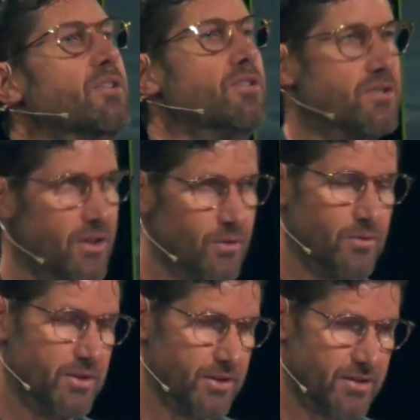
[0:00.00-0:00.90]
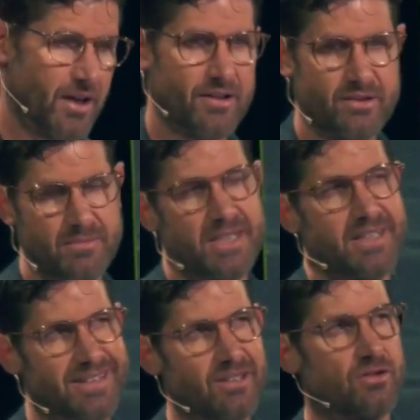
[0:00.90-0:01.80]
So you toss me
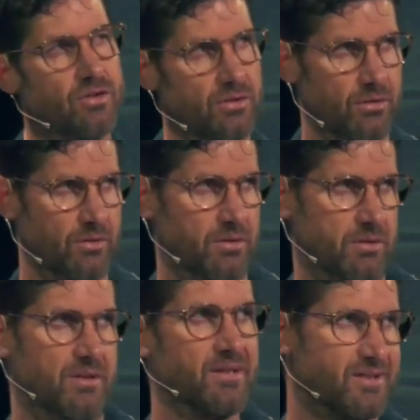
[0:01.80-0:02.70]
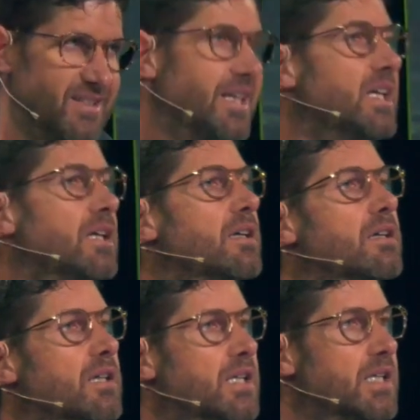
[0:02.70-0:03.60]
into the sea,
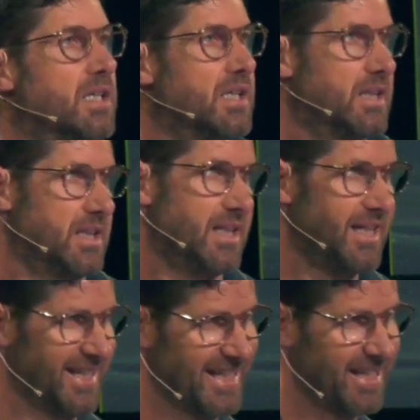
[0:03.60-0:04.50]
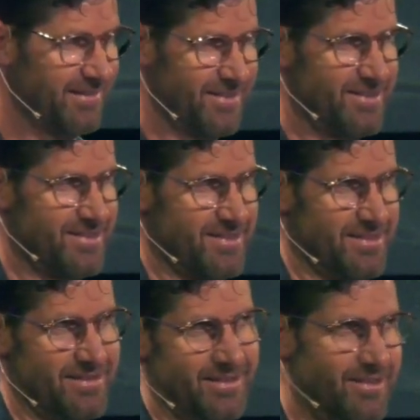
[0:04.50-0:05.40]
and
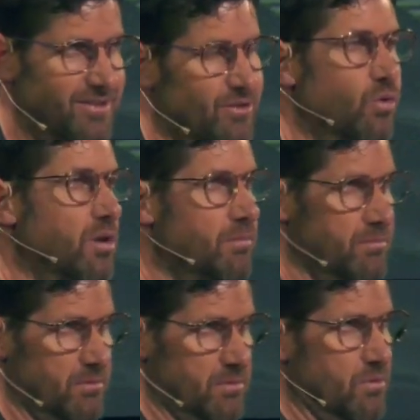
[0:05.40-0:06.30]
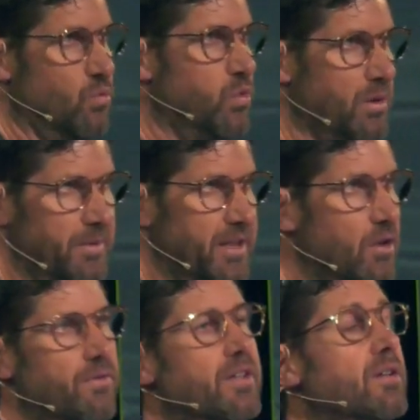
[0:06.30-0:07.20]
the storm will be
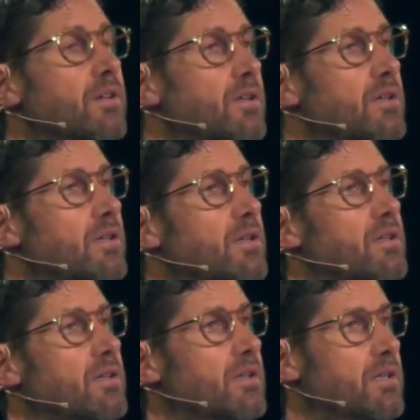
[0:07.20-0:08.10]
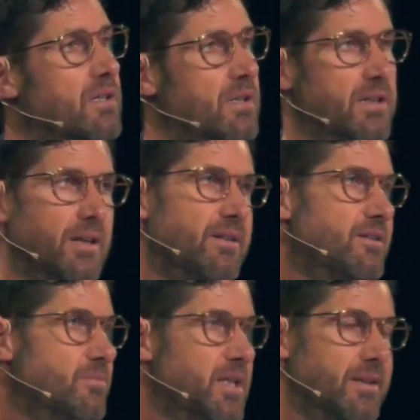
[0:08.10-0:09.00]
over. Now
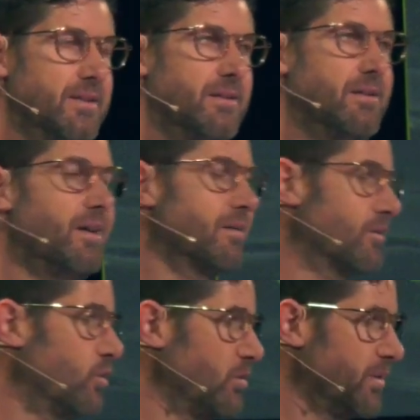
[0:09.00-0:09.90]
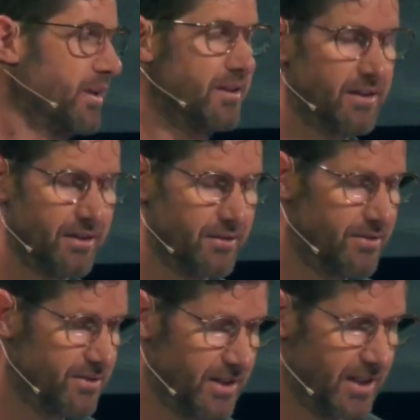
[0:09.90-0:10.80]
these men, they're not cold-blooded
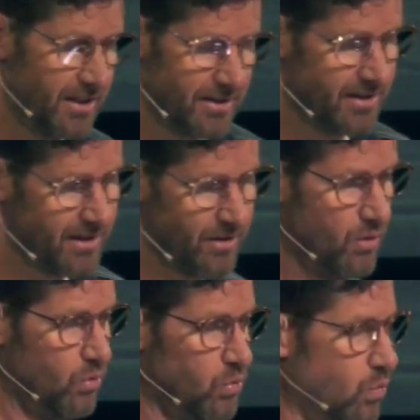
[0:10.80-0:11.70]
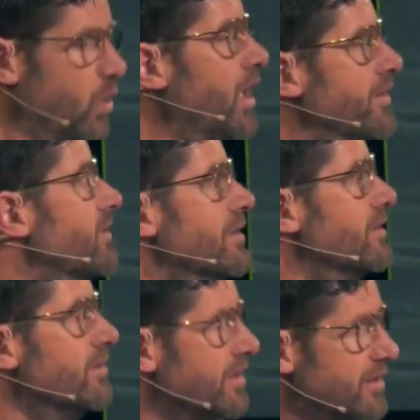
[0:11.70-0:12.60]
killers. They don't want to
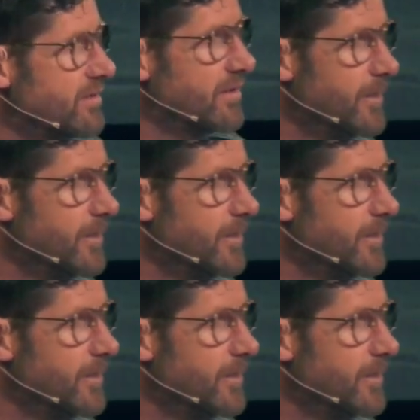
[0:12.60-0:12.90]
do this,